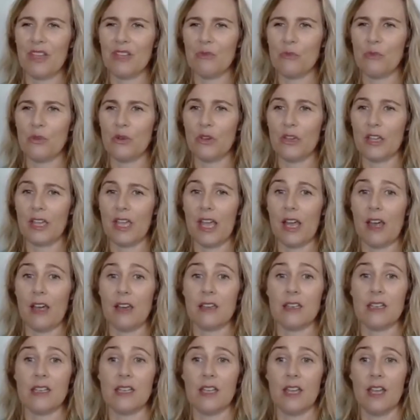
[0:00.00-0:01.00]
we can work
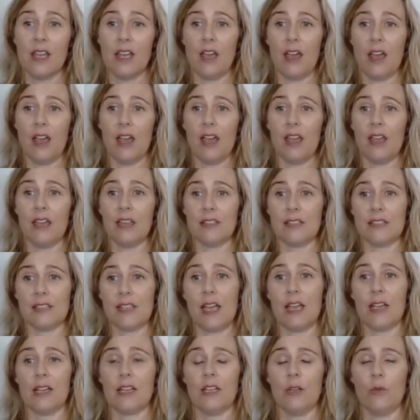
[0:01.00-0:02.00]
out
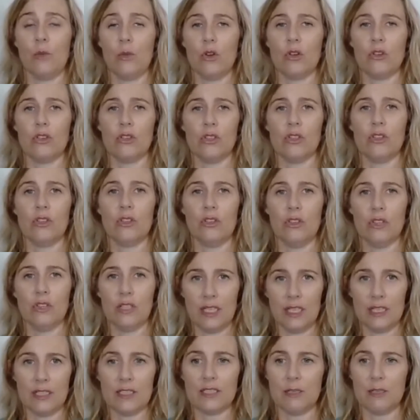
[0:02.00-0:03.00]
exactly what
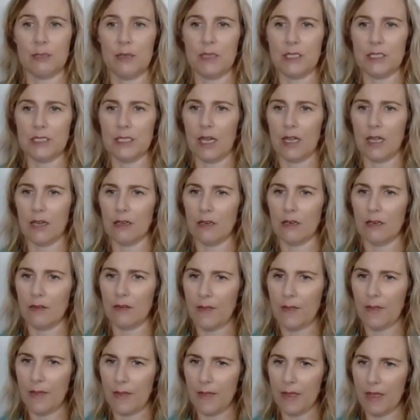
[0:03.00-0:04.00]
needs to be done.
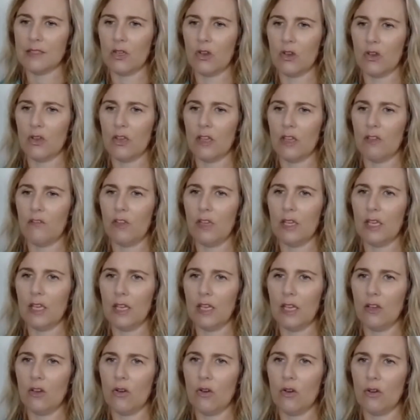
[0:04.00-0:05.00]
Okay, so if you're
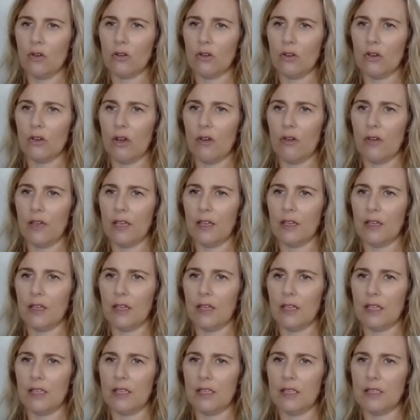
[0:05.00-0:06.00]
getting
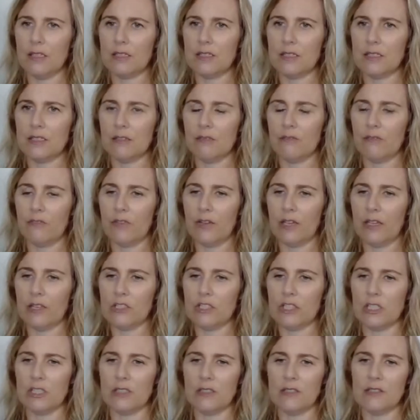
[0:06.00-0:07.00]
ongoing yeast
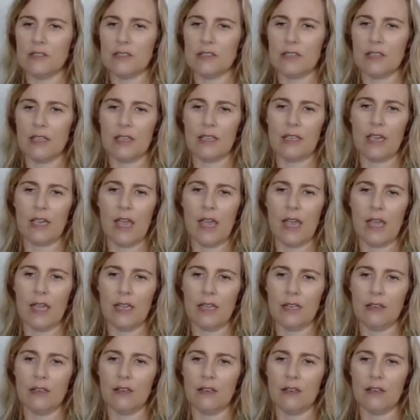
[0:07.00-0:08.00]
infections,
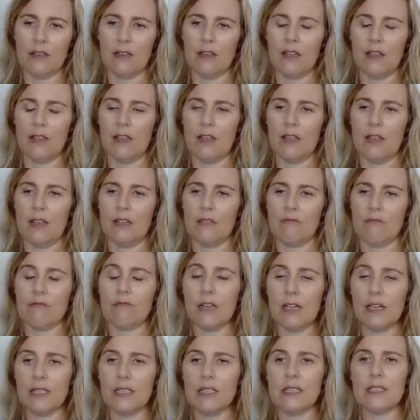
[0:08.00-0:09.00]
again, it
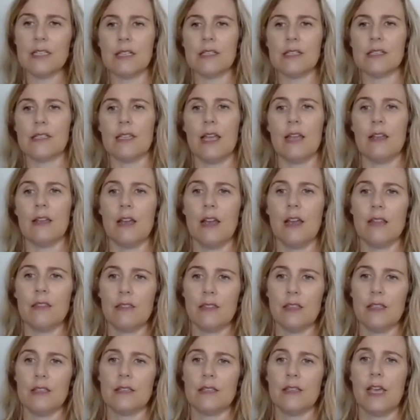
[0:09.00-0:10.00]
really does sound
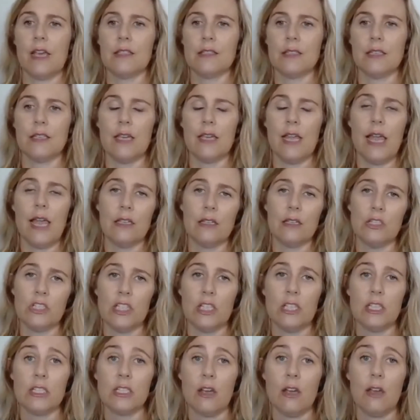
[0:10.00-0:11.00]
like that's an
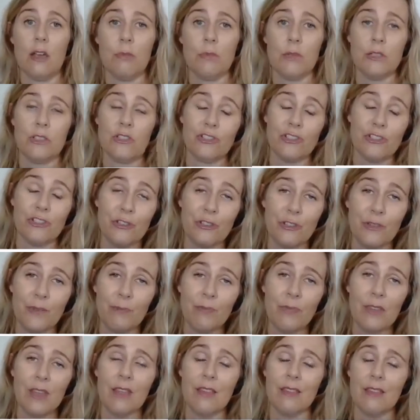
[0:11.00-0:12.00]
allergy type issue.
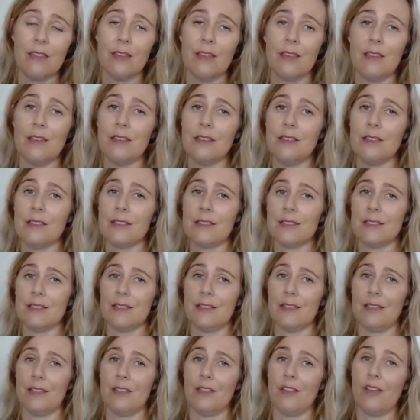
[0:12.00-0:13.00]

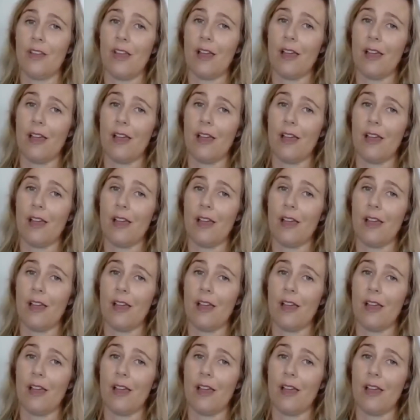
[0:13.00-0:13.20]
These